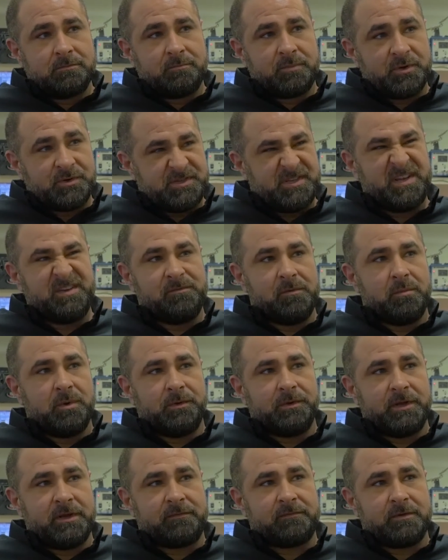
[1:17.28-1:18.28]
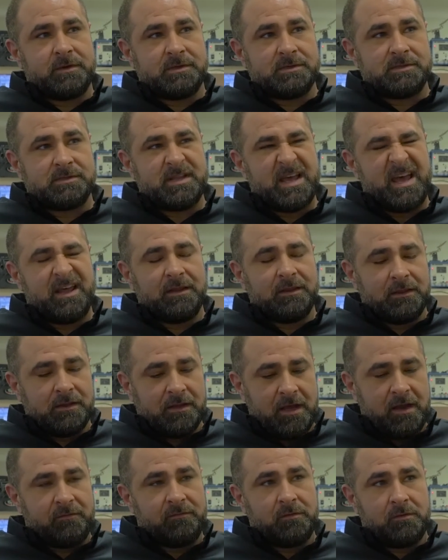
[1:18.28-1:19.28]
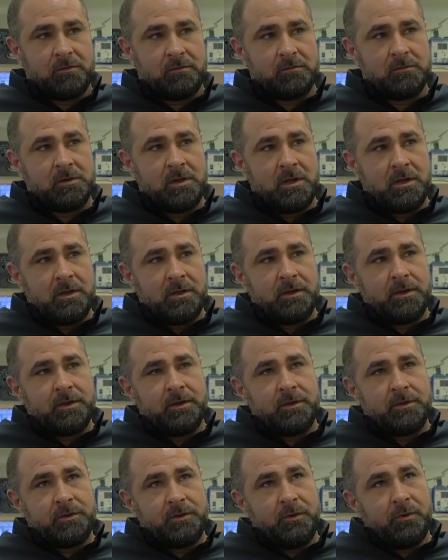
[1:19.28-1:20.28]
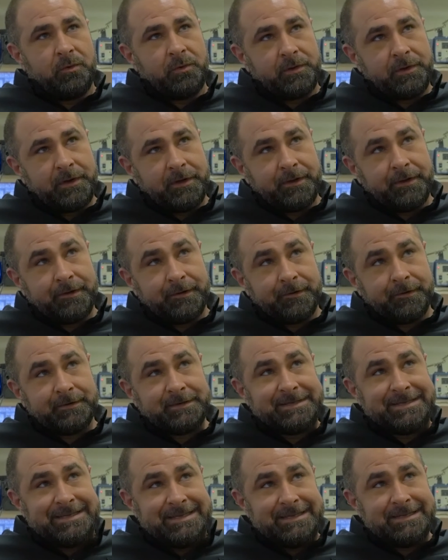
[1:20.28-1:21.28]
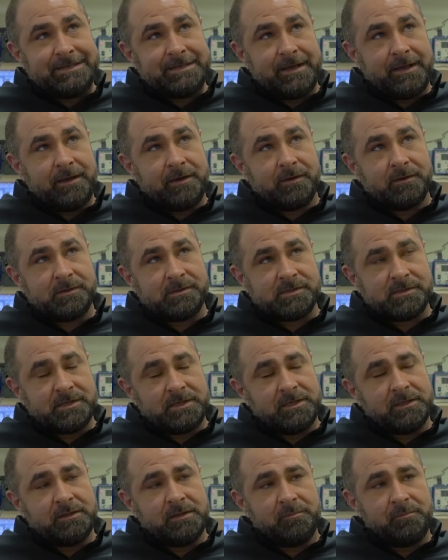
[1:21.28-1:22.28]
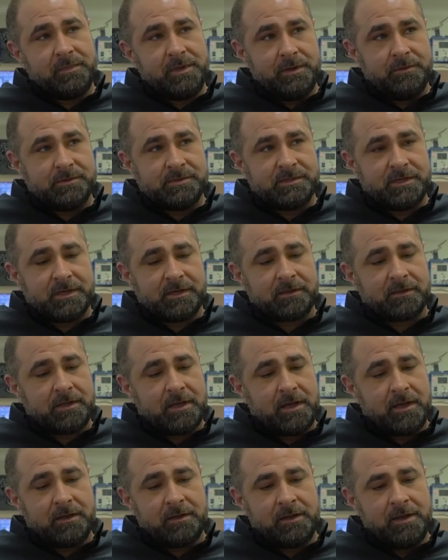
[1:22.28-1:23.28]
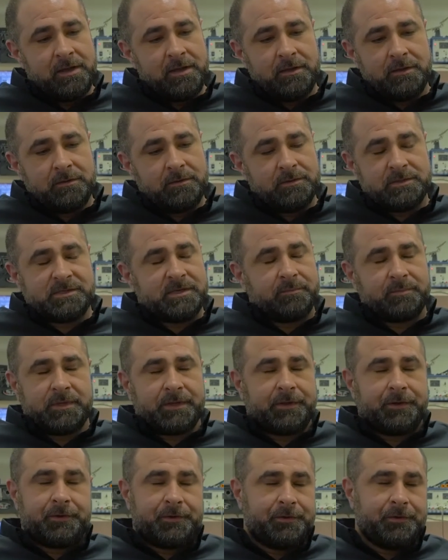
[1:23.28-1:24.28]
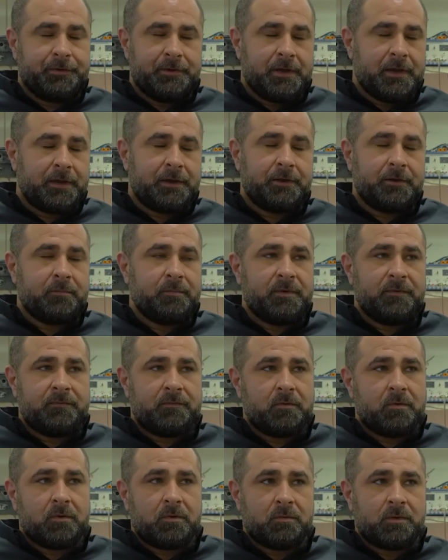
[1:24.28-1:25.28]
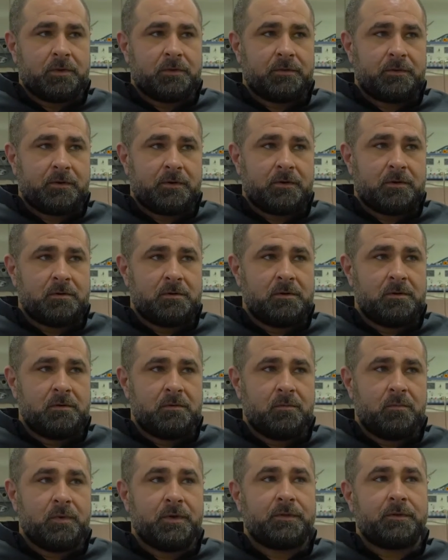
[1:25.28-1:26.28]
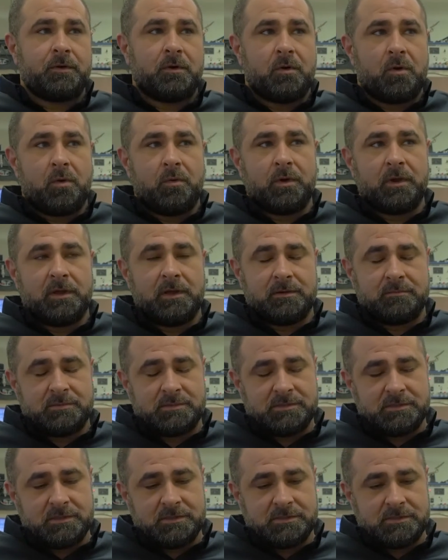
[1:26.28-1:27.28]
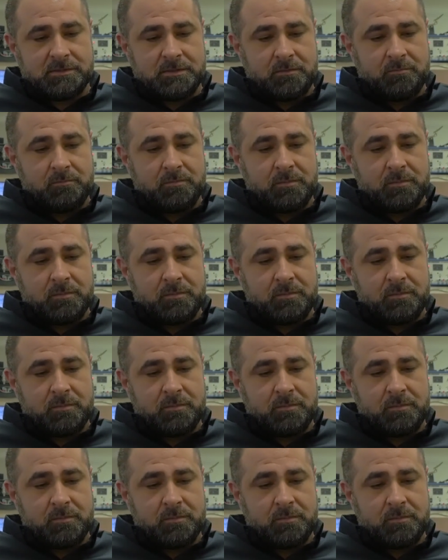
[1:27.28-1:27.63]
perceivable difference, that level. You'll hear details in the music that you simply could not hear before with your with your O E M system.